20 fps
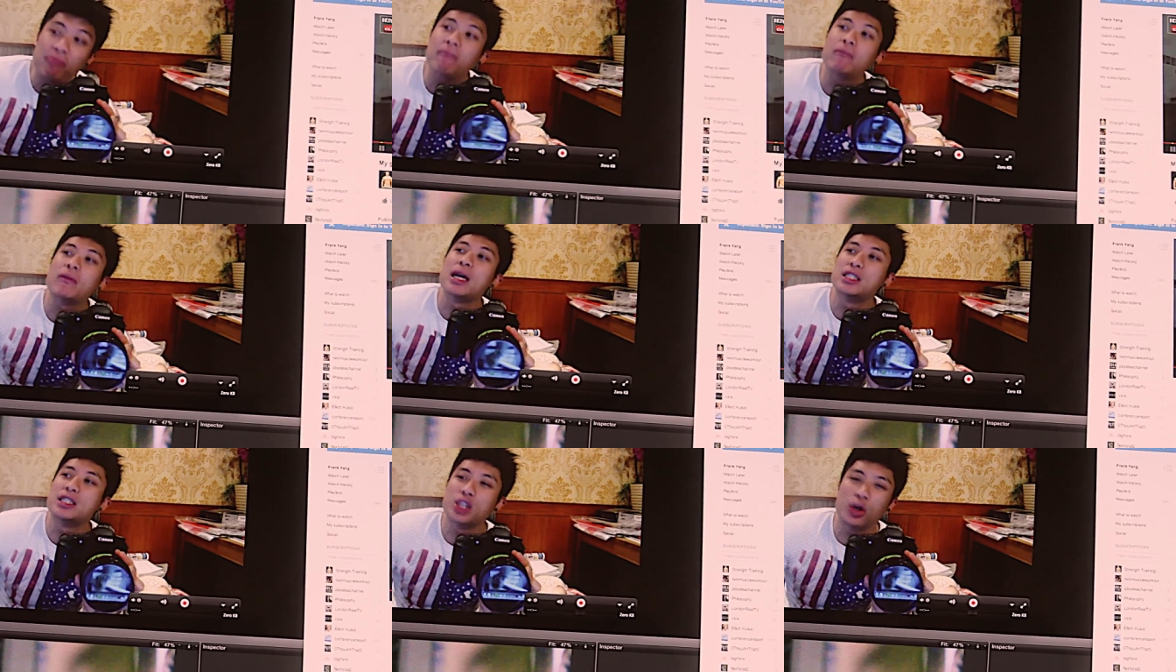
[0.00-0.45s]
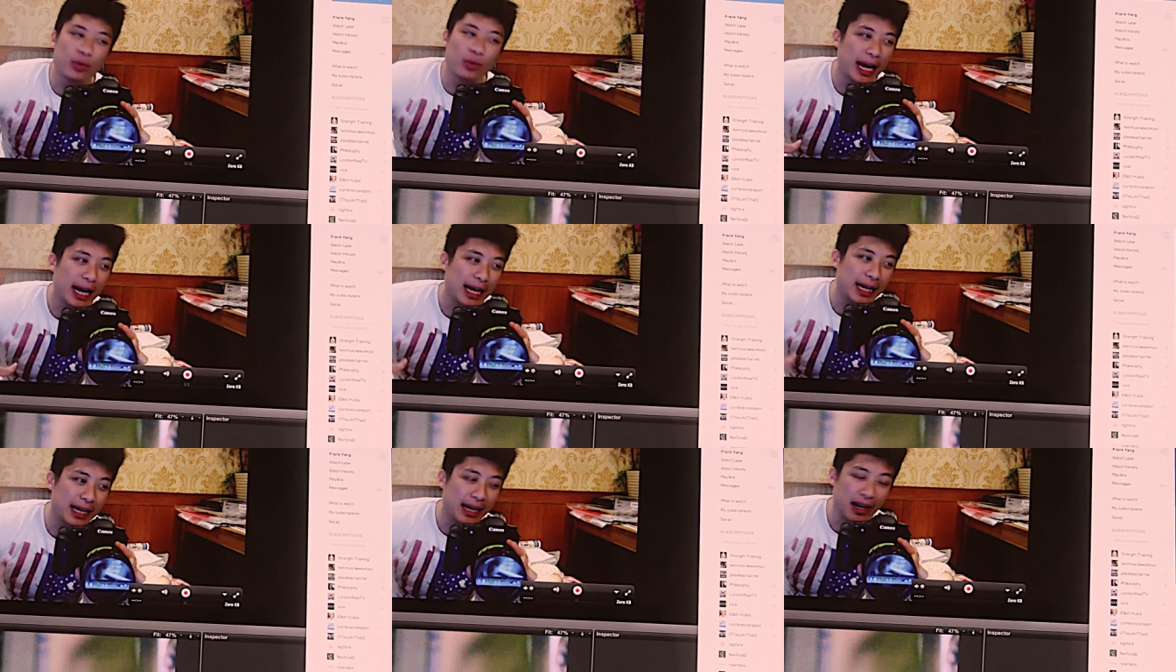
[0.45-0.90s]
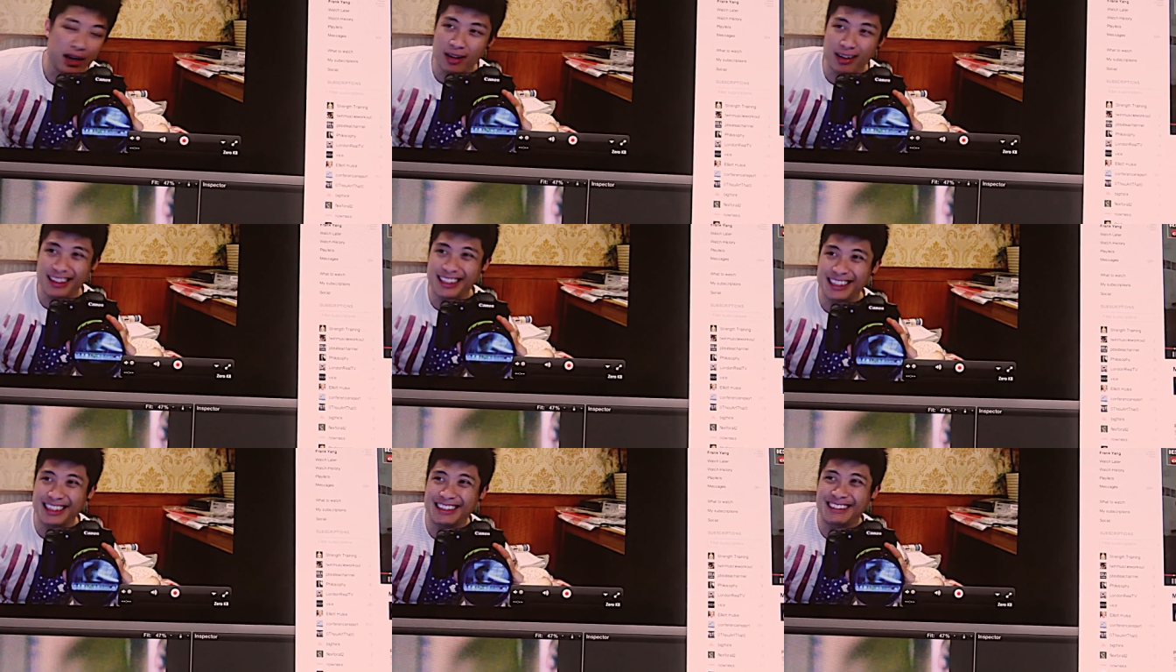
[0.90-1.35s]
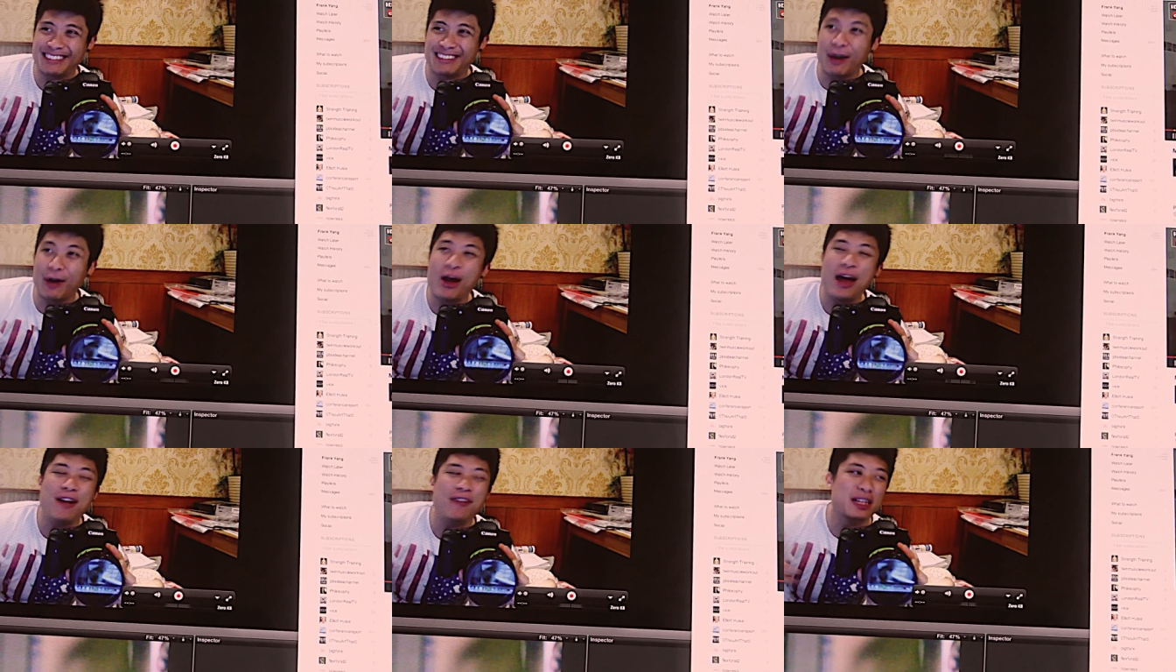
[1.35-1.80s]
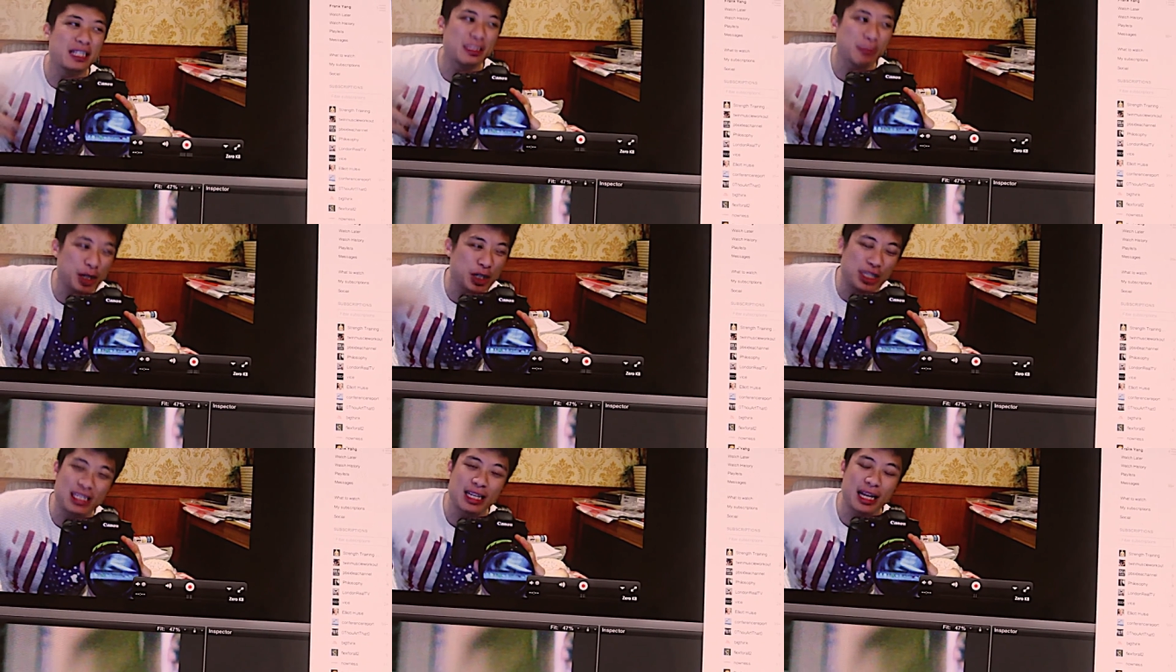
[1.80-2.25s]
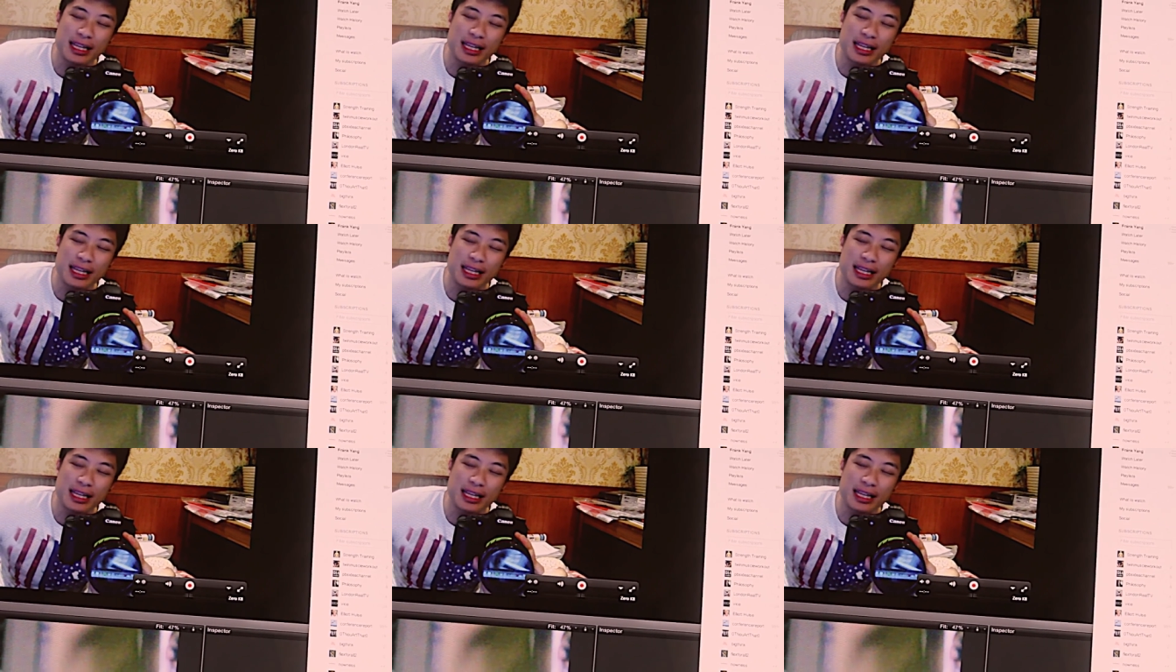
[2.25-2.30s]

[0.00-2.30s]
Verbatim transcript: so they don't have as much,